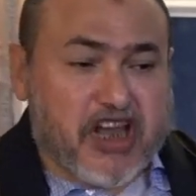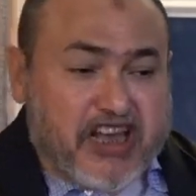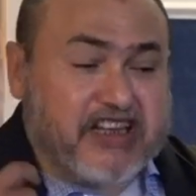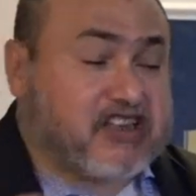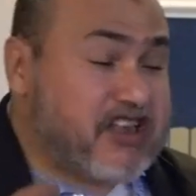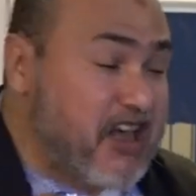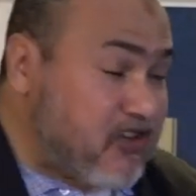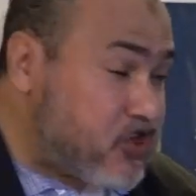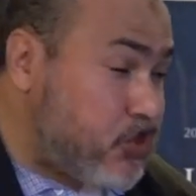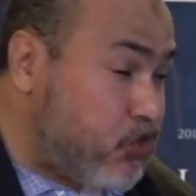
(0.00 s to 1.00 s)
It
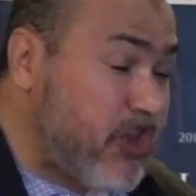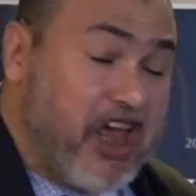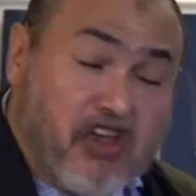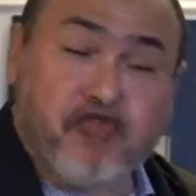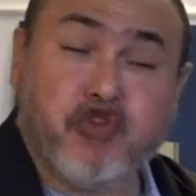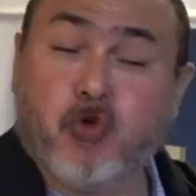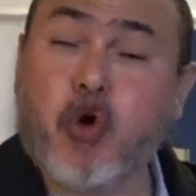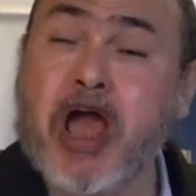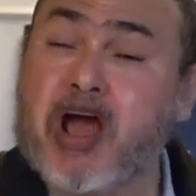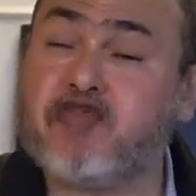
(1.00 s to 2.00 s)
tells you that if you
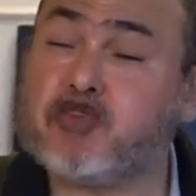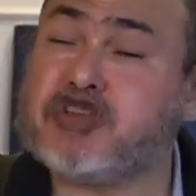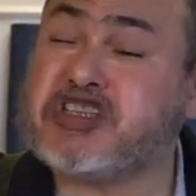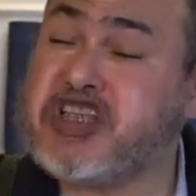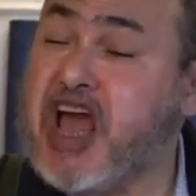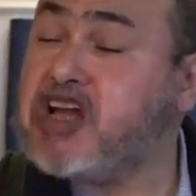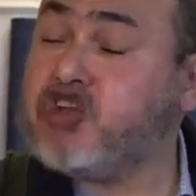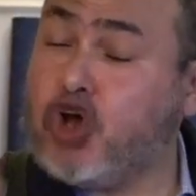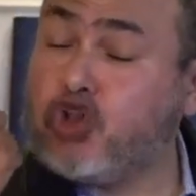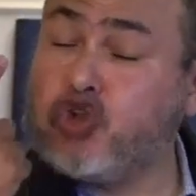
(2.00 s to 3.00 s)
have to stand
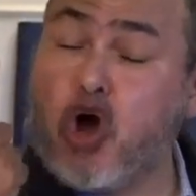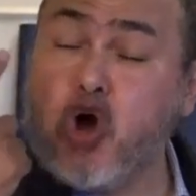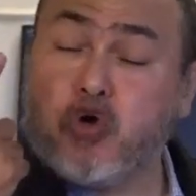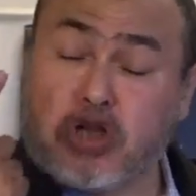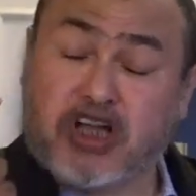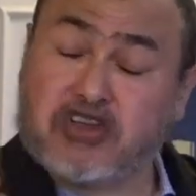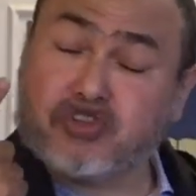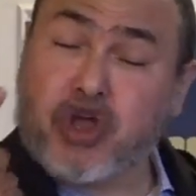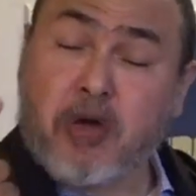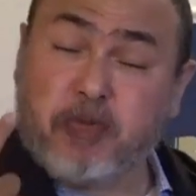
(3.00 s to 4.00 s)
alone on the
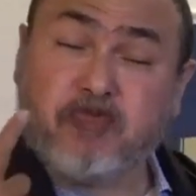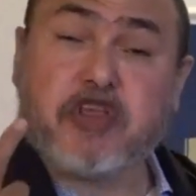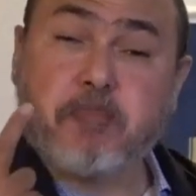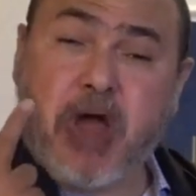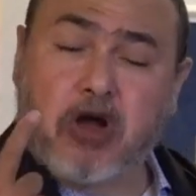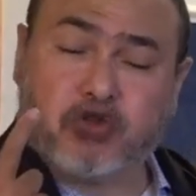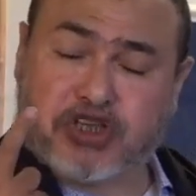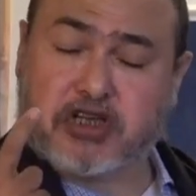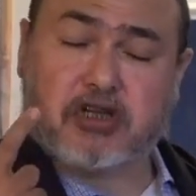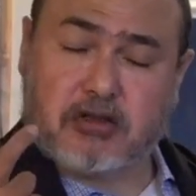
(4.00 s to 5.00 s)
top of the
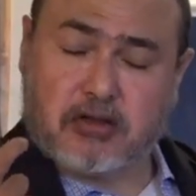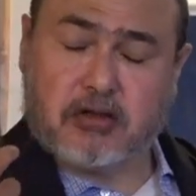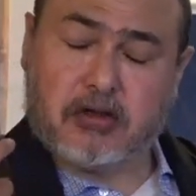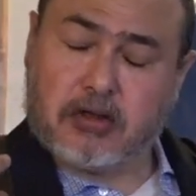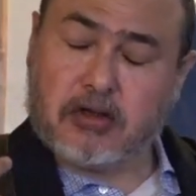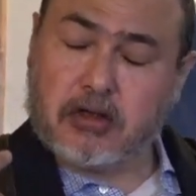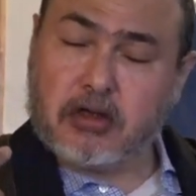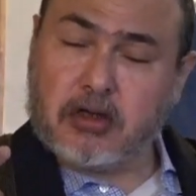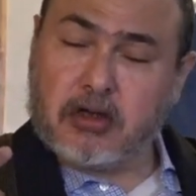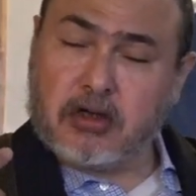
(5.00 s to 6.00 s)
mountain,
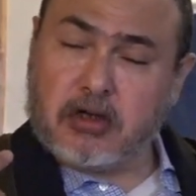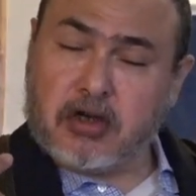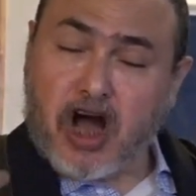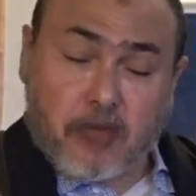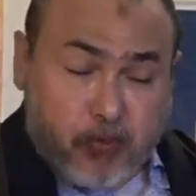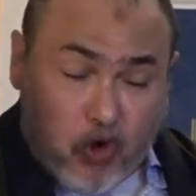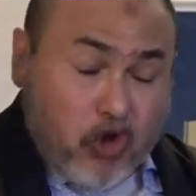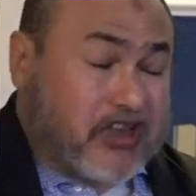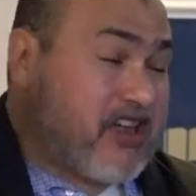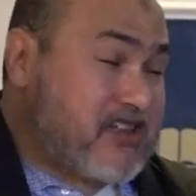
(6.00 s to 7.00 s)

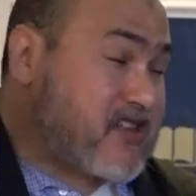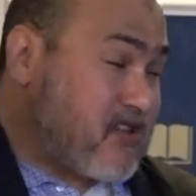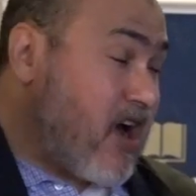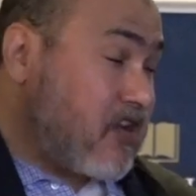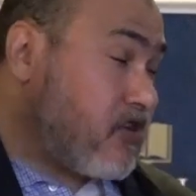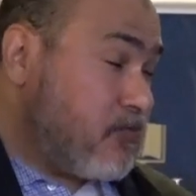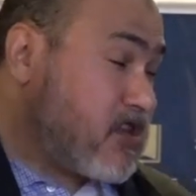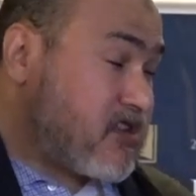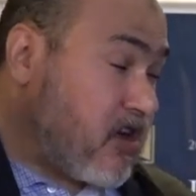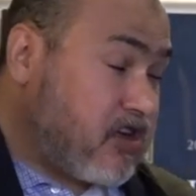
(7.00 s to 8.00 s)
upholding al-siratal
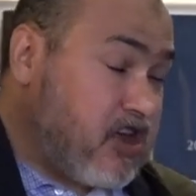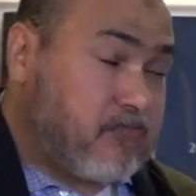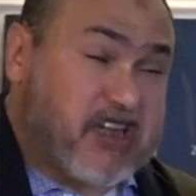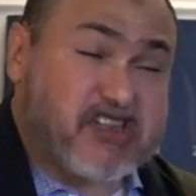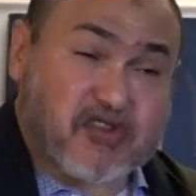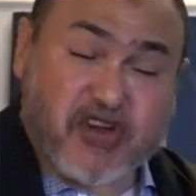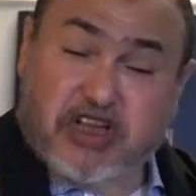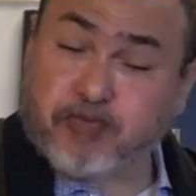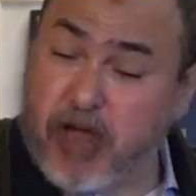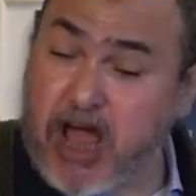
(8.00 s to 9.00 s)
Mustaqim, the
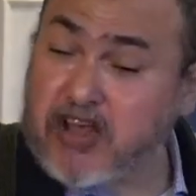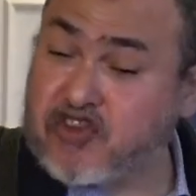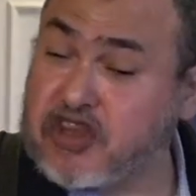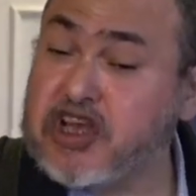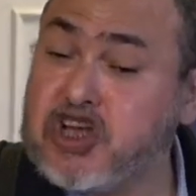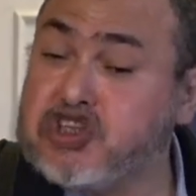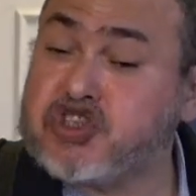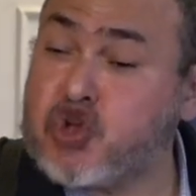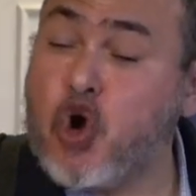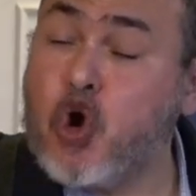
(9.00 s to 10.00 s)
straight path,
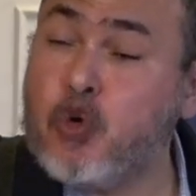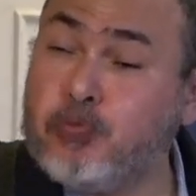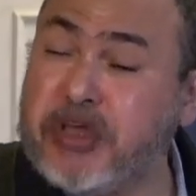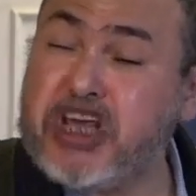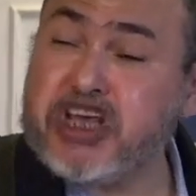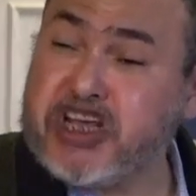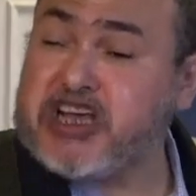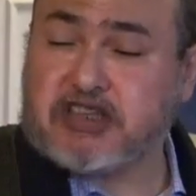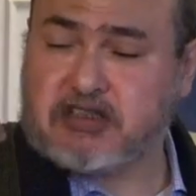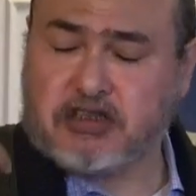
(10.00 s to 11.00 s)
so be
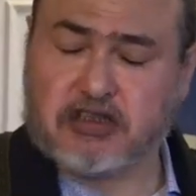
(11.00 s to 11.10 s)
it.